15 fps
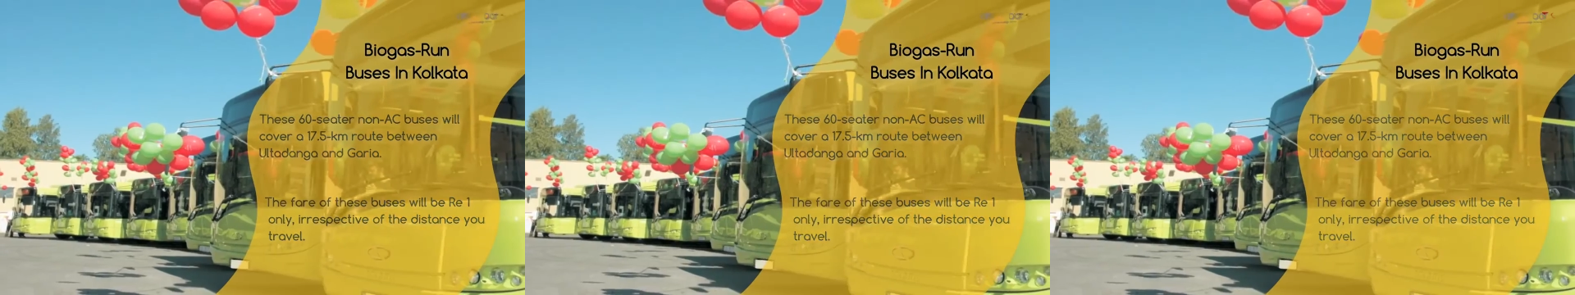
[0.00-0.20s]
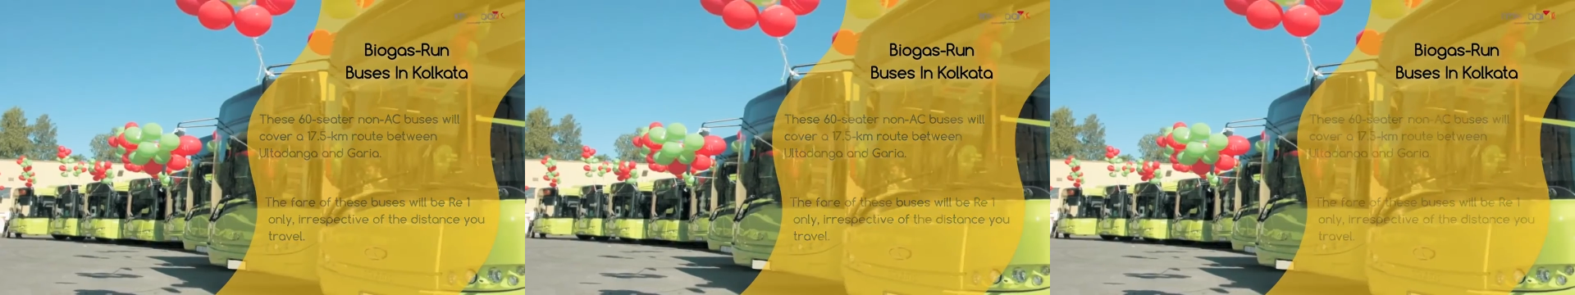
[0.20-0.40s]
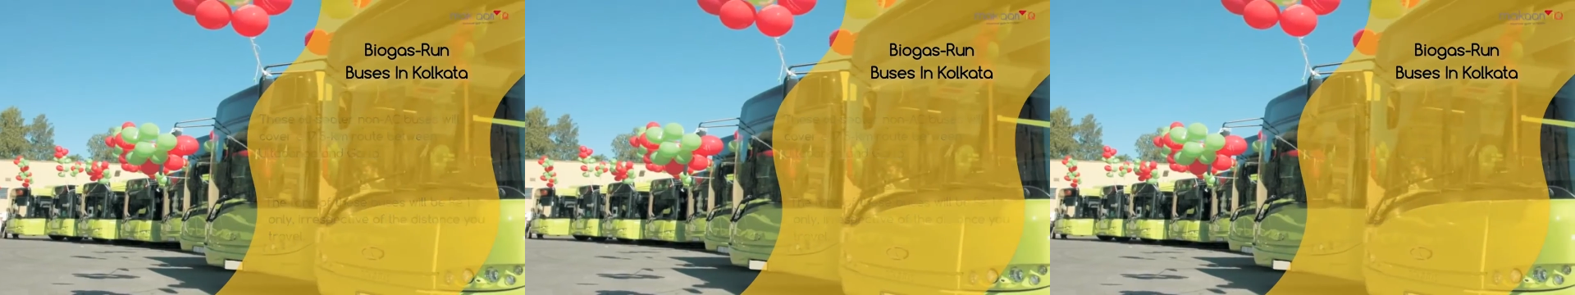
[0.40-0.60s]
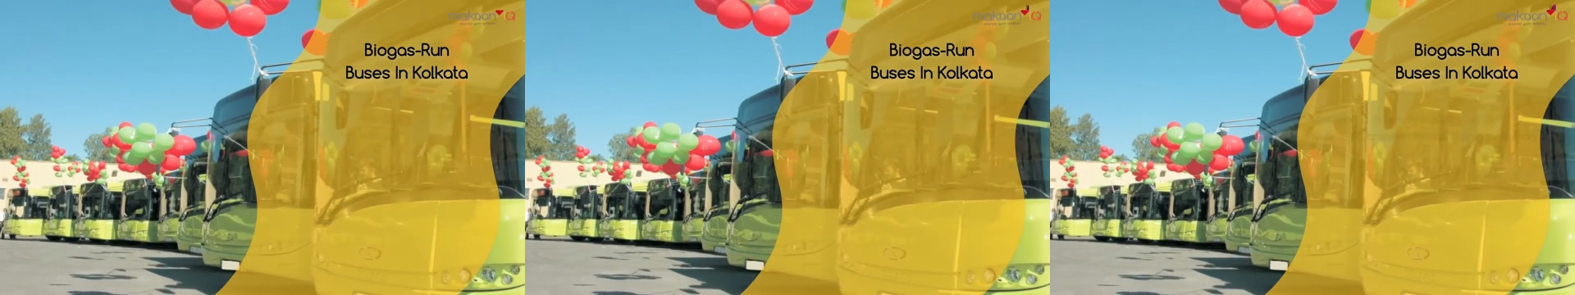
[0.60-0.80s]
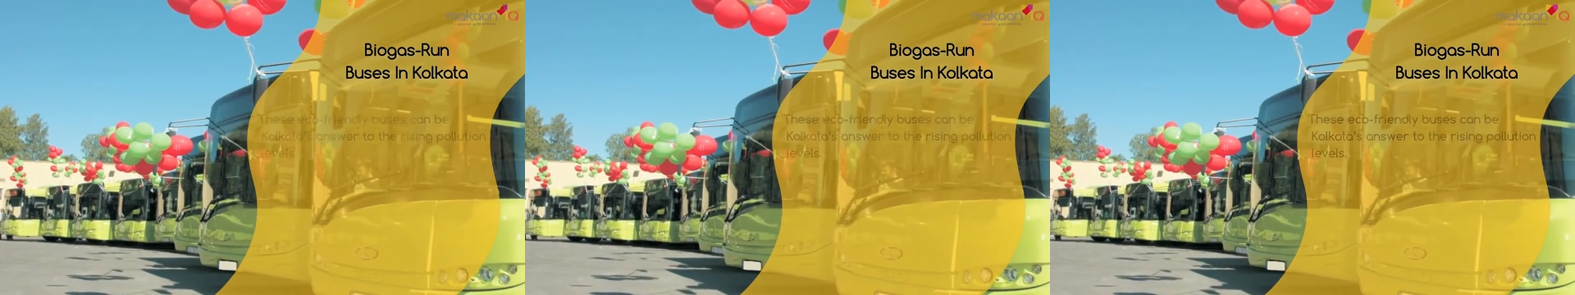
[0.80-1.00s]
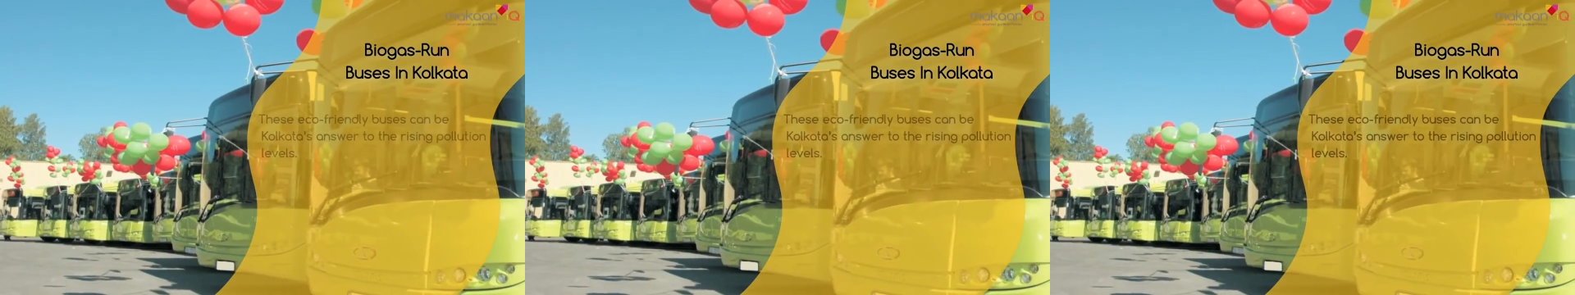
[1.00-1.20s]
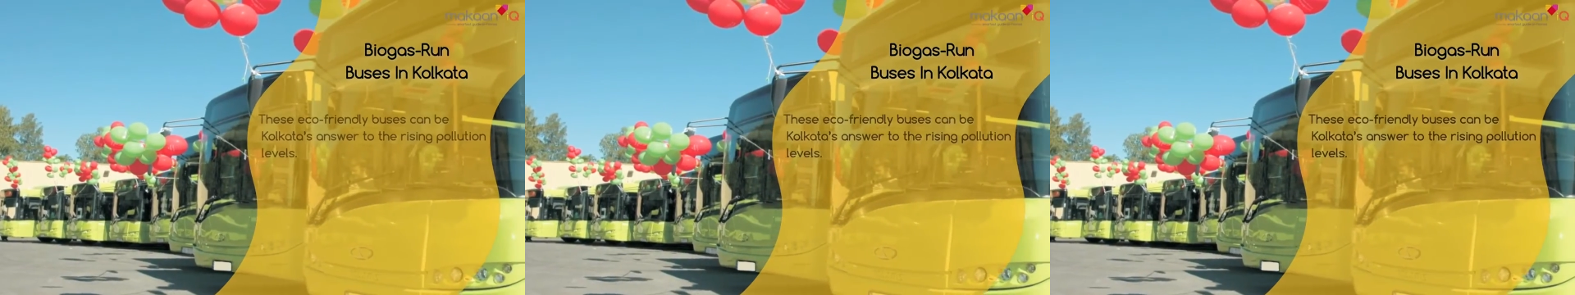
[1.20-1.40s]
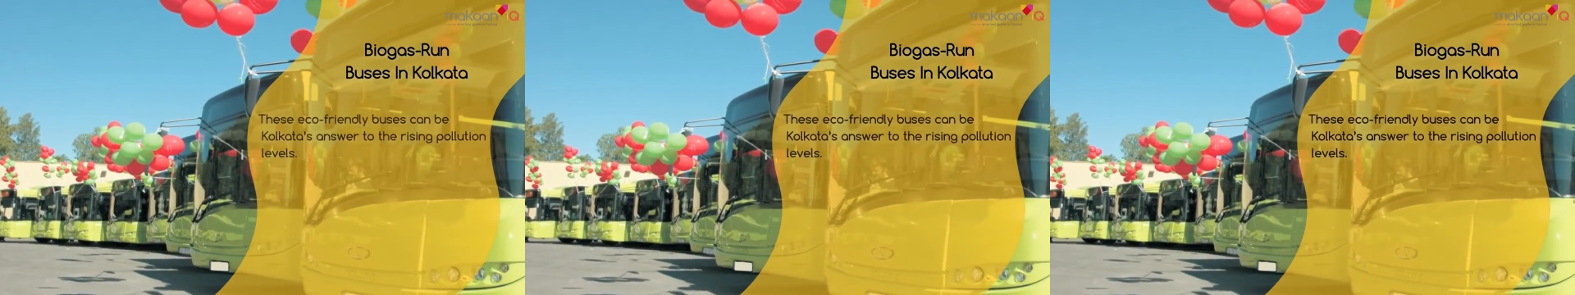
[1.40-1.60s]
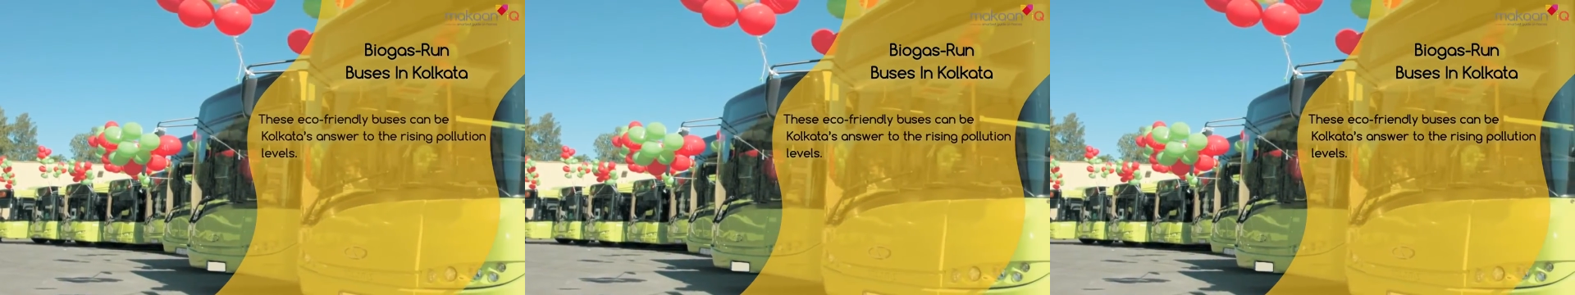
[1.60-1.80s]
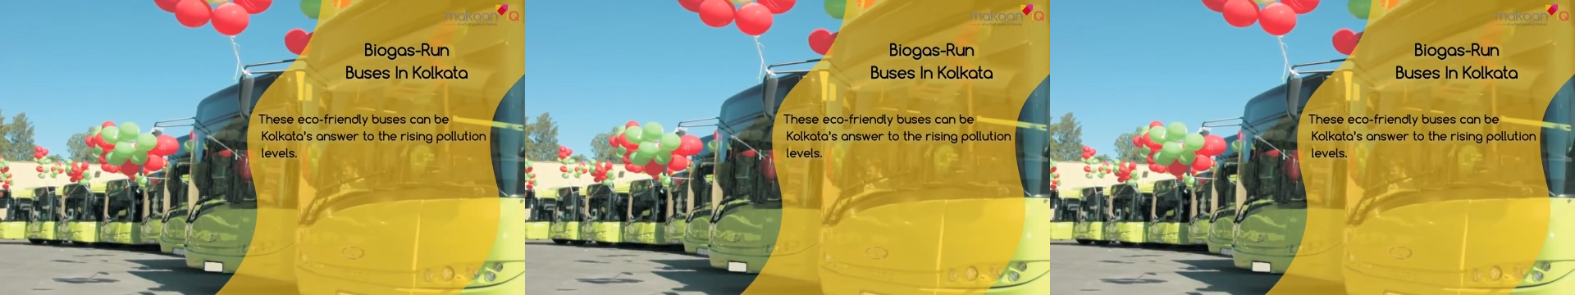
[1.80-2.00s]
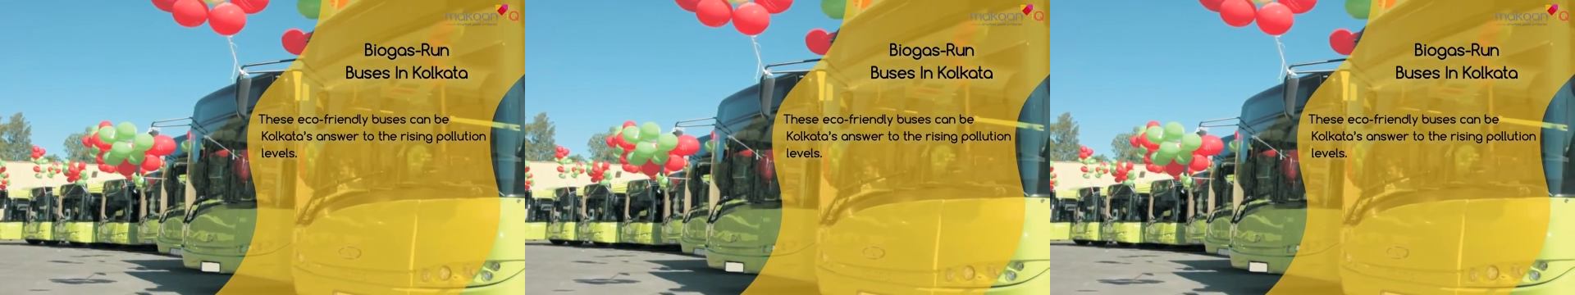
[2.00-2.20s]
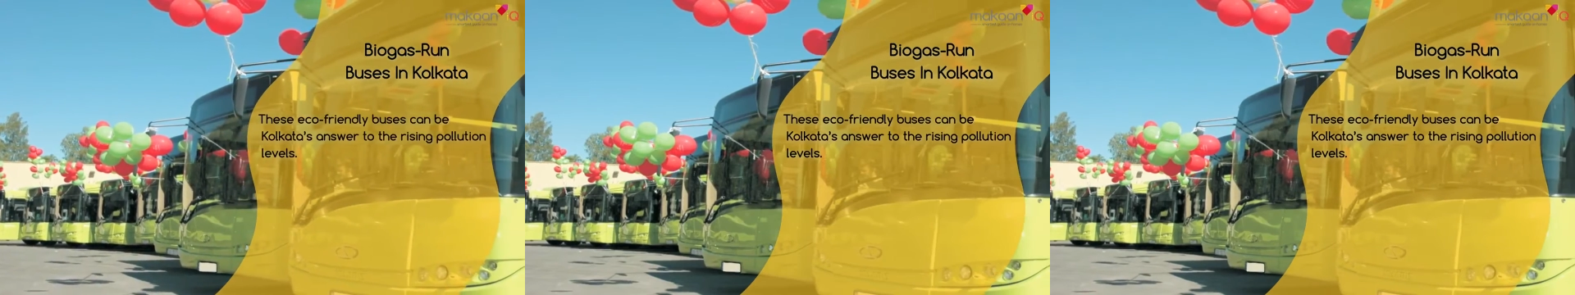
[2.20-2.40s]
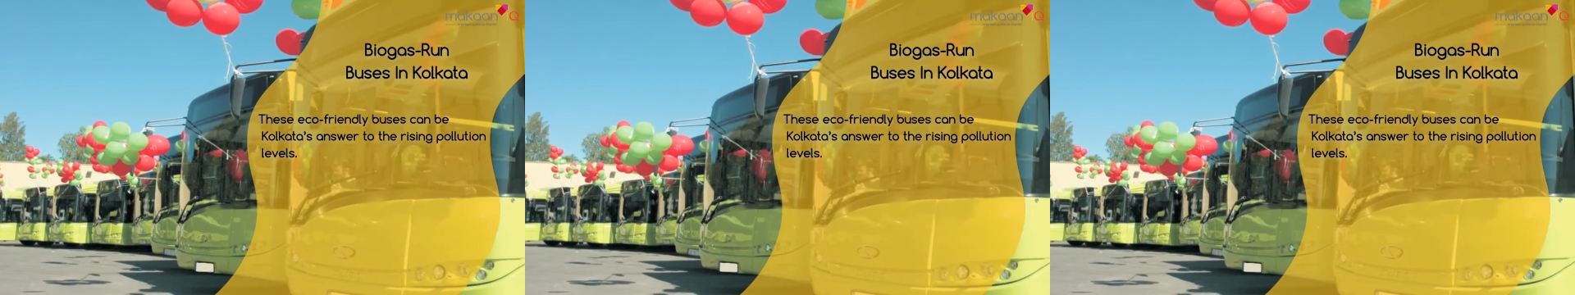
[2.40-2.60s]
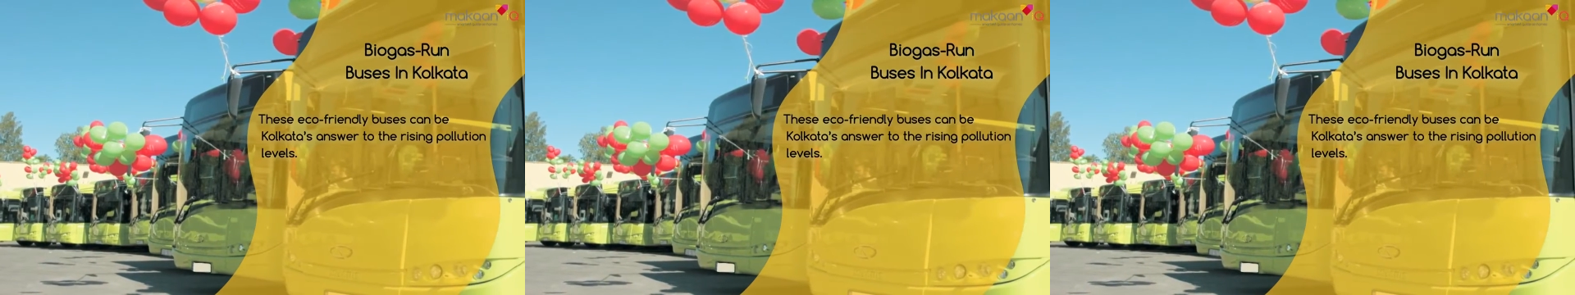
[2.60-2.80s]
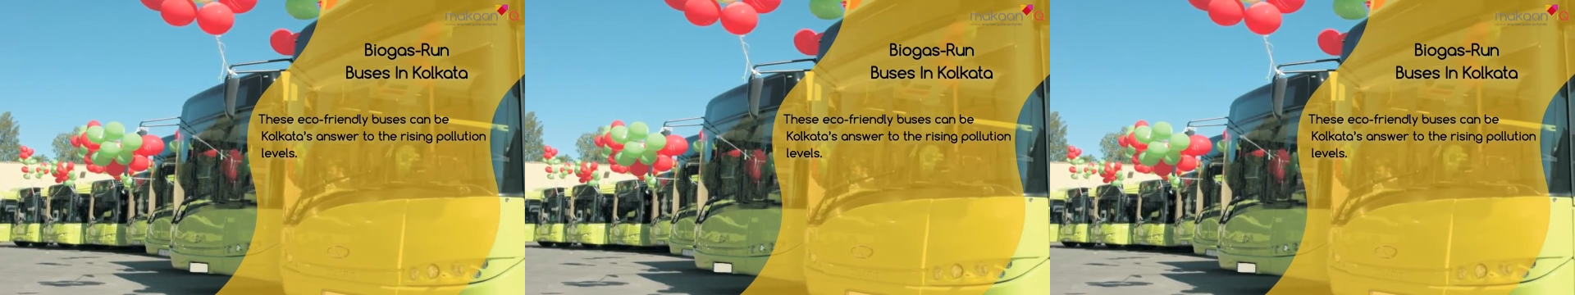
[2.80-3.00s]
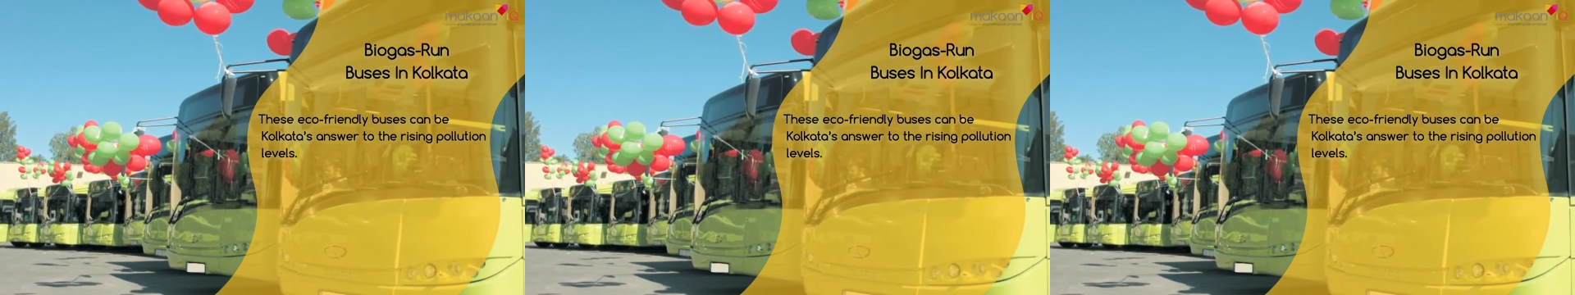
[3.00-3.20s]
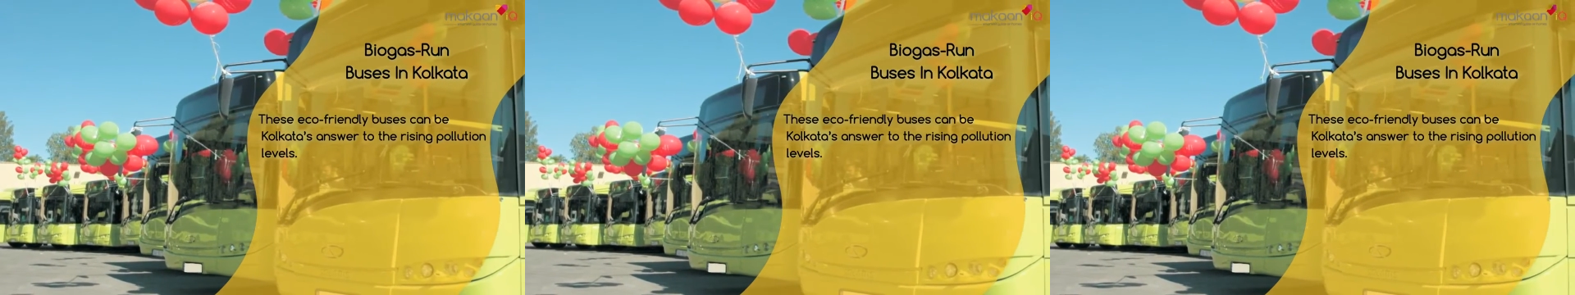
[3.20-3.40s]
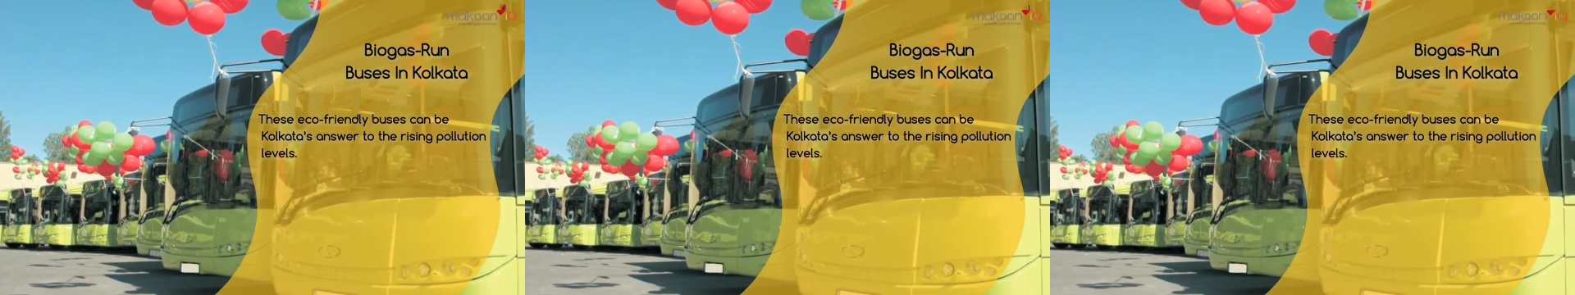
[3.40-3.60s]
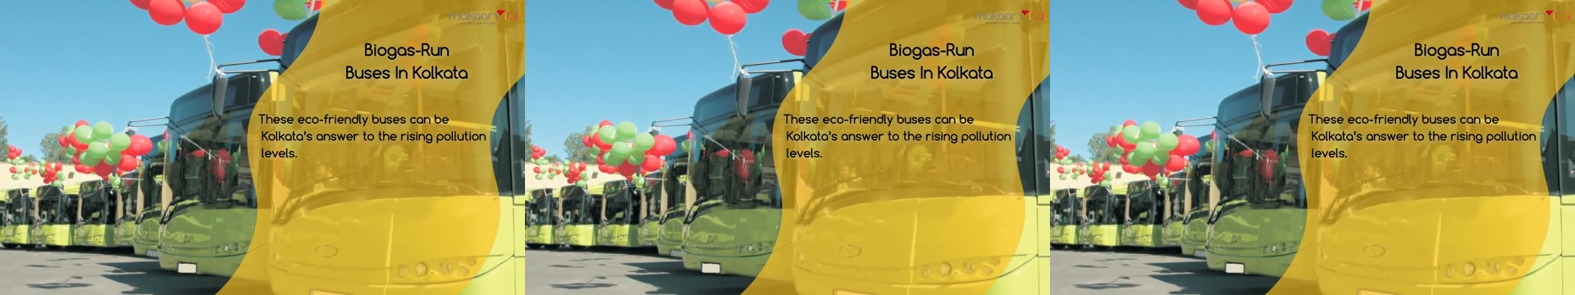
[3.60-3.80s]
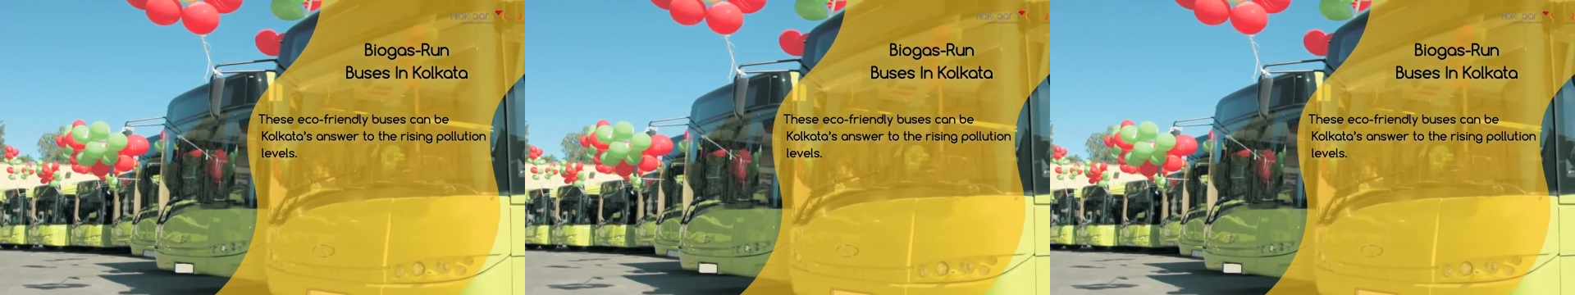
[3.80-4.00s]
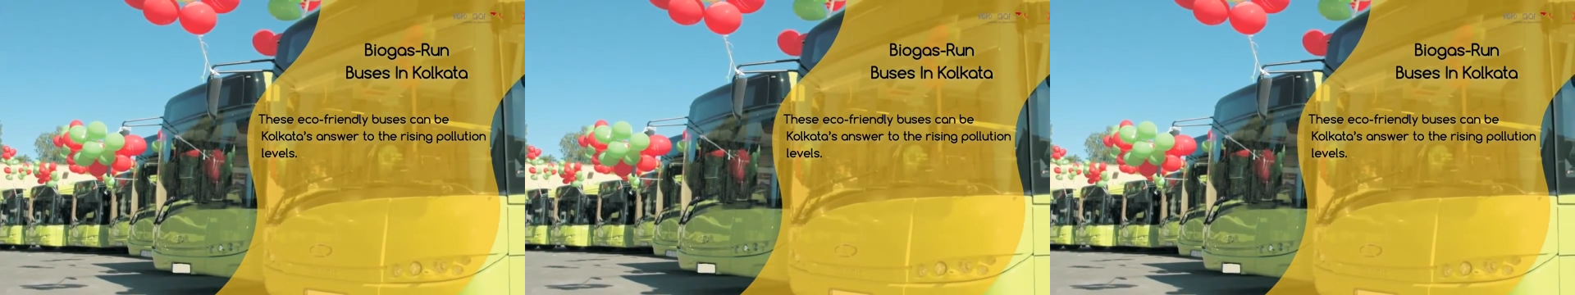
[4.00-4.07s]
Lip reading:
[unreadable: no face in view]